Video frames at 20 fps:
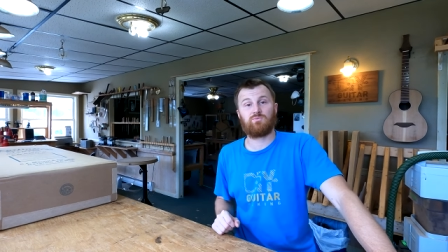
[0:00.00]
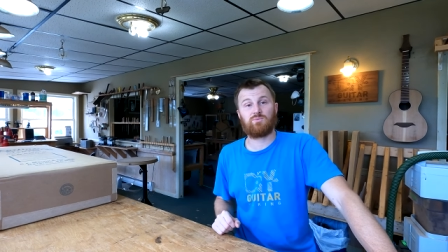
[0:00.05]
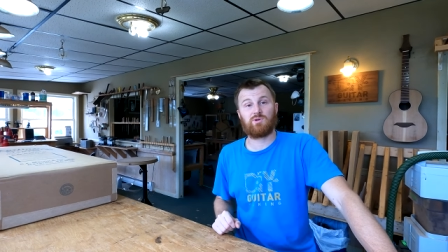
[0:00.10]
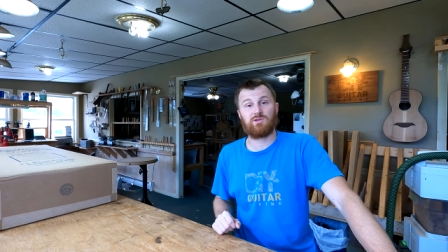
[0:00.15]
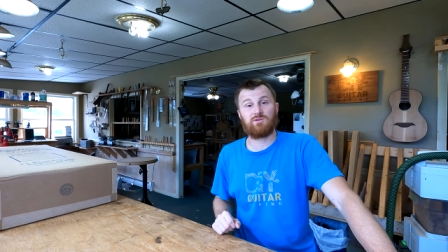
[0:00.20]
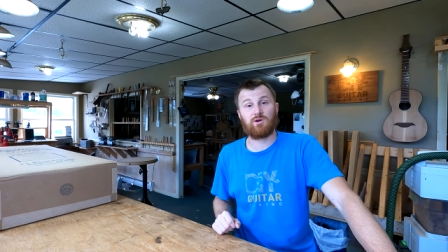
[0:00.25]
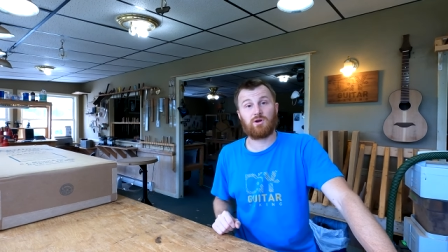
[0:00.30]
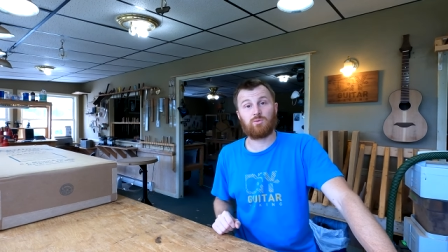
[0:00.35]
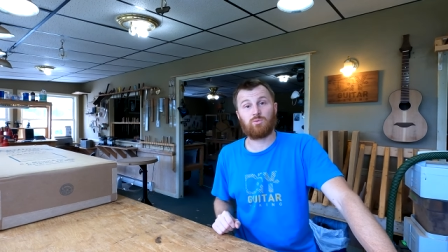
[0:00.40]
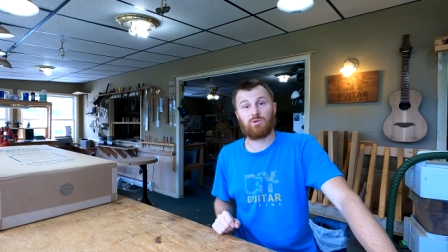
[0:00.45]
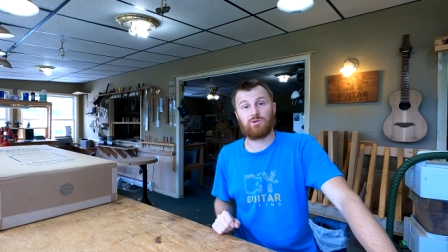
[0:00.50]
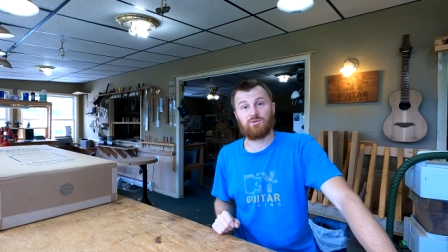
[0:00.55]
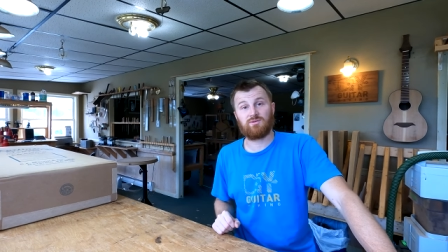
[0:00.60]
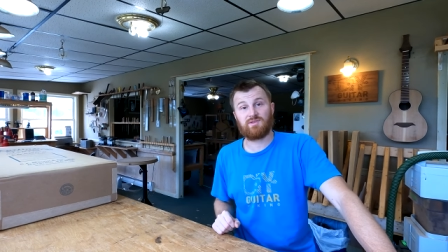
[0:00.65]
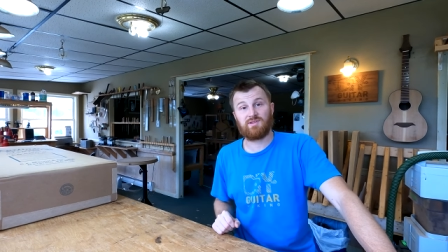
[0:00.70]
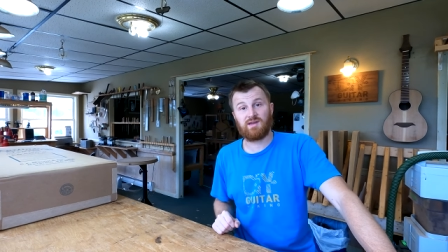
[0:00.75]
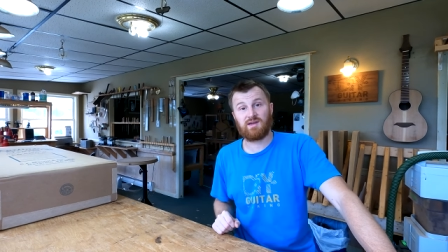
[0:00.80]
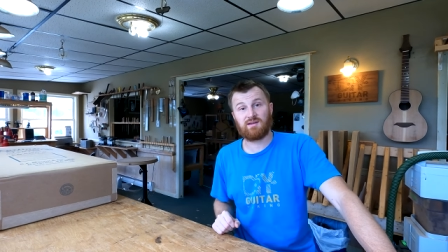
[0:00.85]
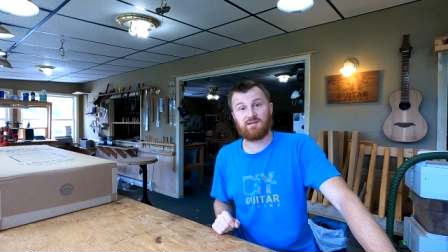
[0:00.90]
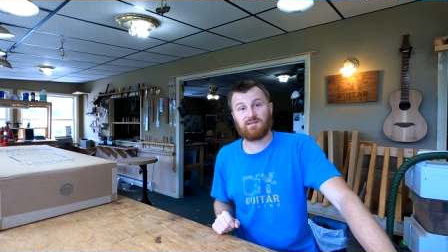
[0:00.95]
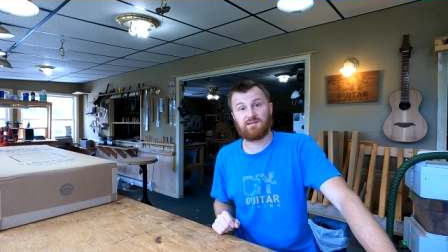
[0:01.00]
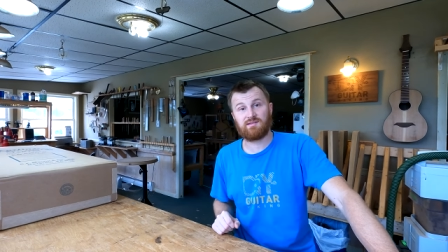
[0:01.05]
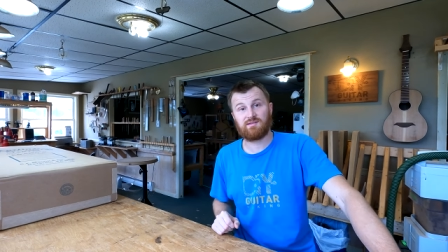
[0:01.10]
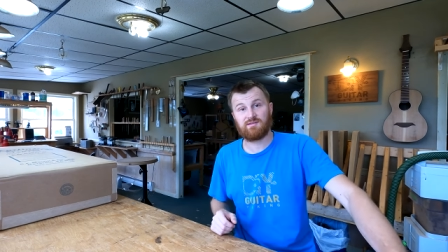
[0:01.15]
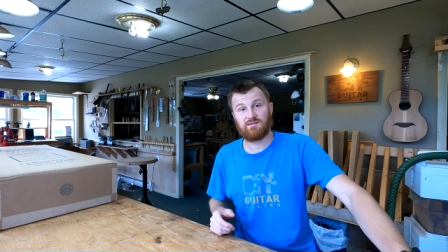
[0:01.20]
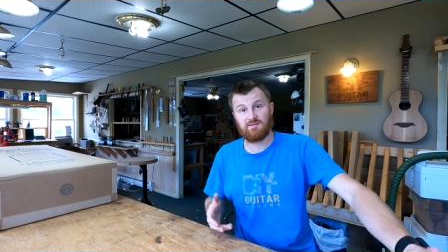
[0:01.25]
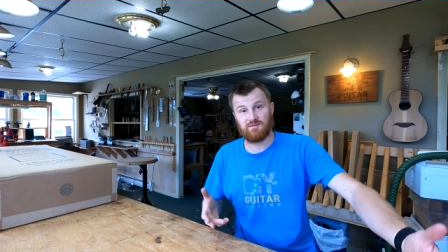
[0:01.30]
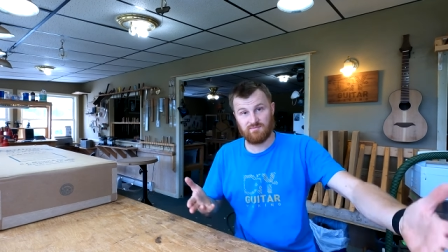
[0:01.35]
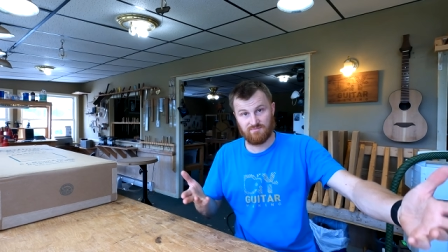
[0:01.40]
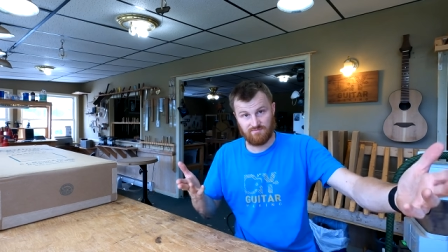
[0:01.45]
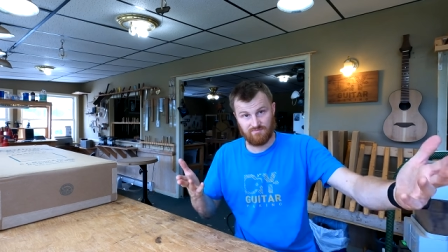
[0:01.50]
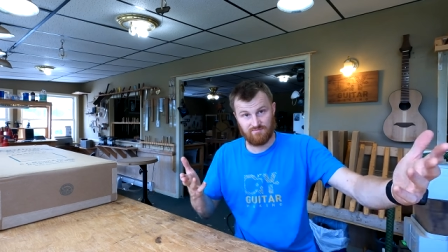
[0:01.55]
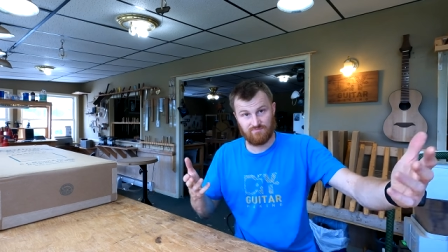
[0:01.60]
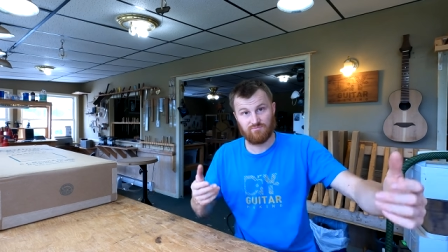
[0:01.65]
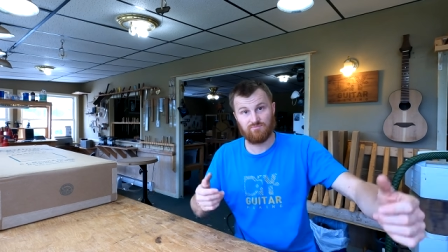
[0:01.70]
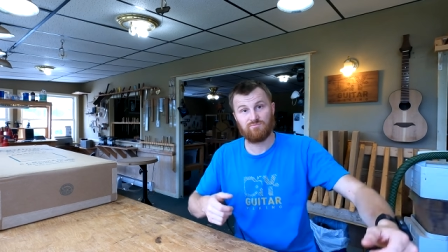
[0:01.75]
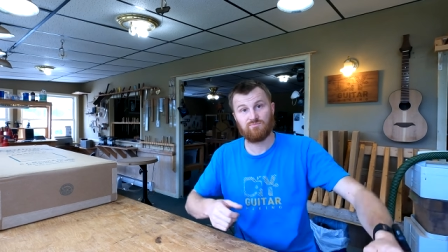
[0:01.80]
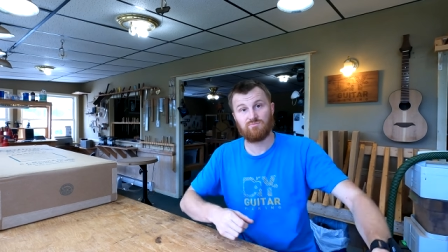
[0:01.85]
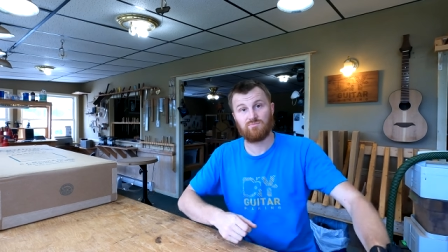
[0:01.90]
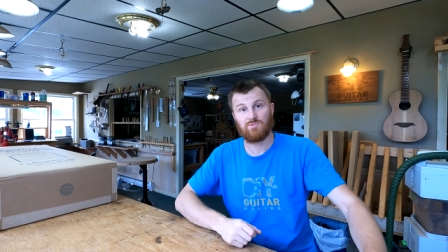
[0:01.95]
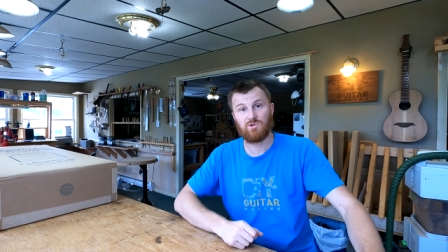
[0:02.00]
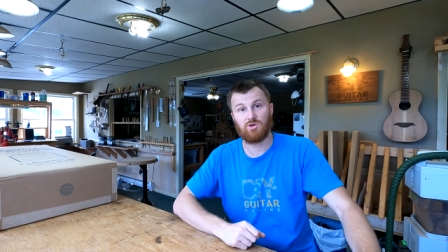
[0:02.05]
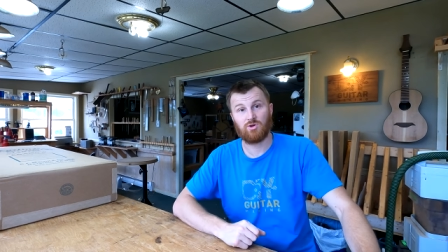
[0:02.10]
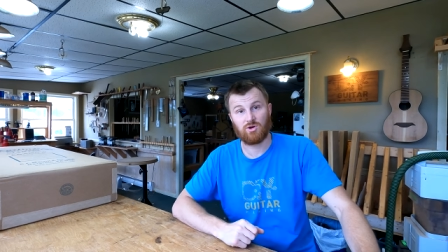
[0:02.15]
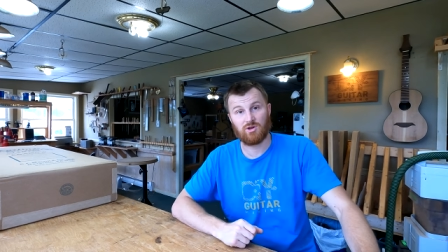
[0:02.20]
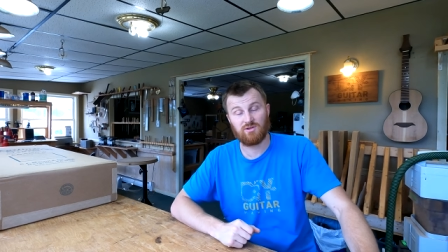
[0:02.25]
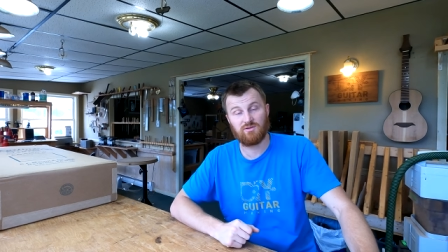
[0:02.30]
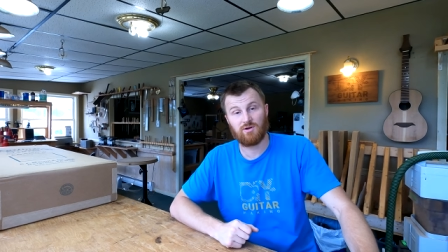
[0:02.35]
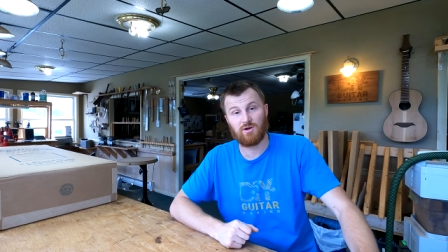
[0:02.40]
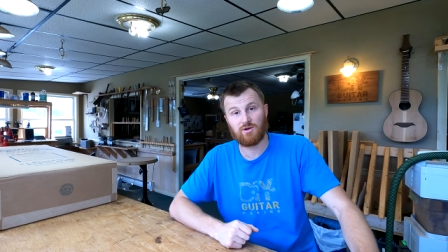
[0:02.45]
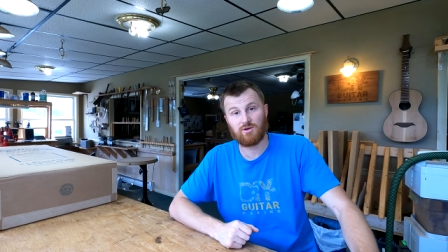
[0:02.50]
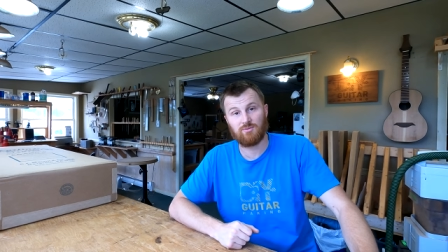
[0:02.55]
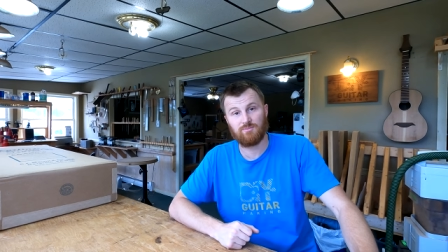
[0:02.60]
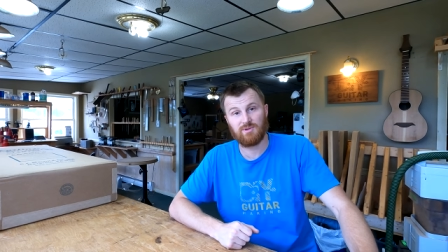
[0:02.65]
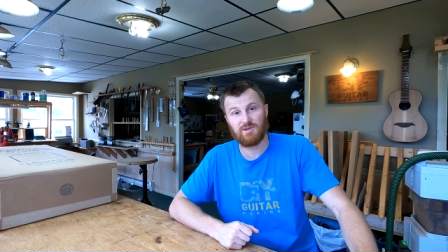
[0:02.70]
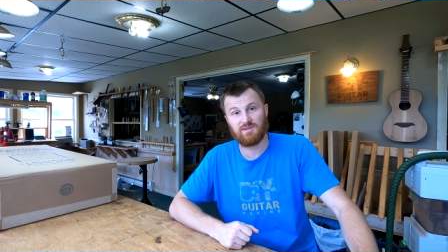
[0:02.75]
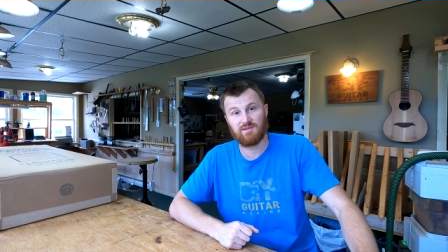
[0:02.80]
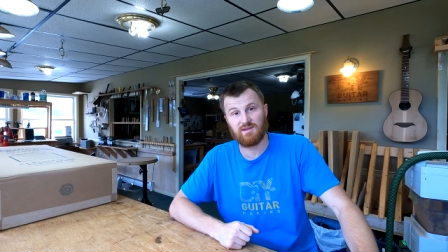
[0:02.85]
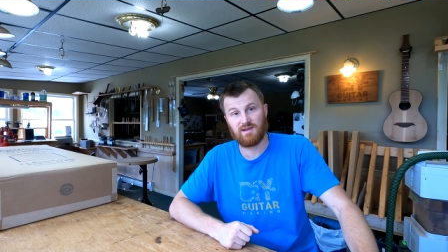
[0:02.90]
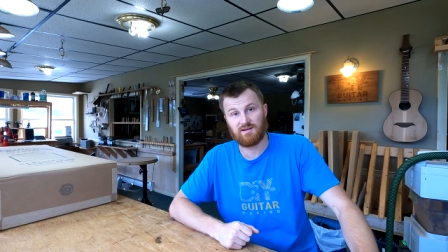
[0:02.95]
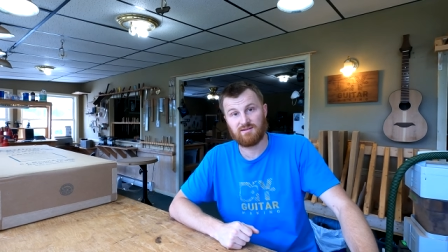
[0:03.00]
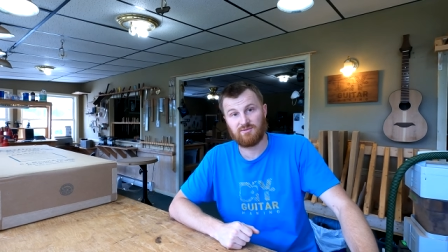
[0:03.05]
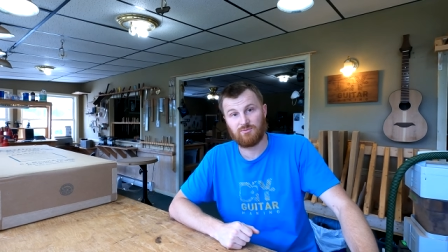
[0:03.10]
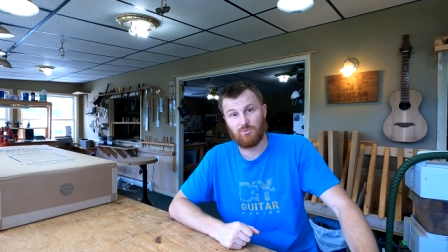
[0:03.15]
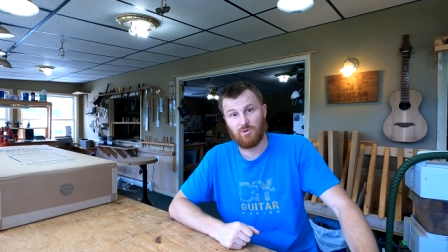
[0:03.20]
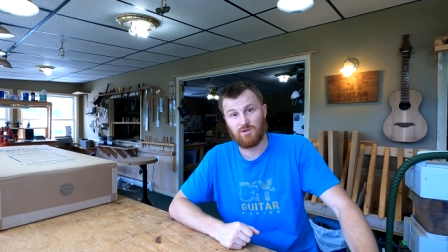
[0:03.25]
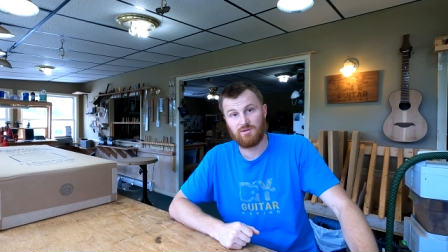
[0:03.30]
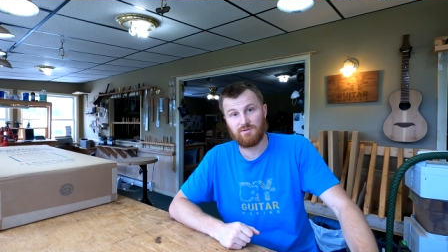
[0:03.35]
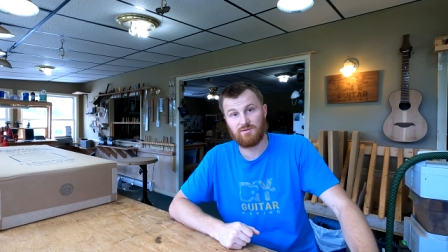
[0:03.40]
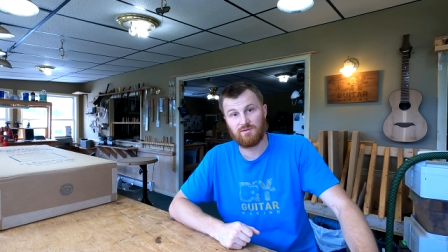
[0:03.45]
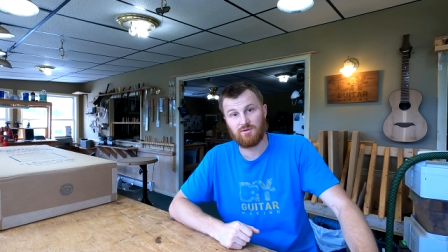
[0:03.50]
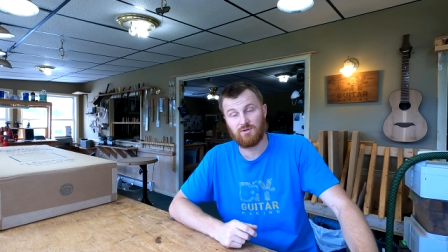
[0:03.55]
Guitar one oh six, your guitar could be the next one.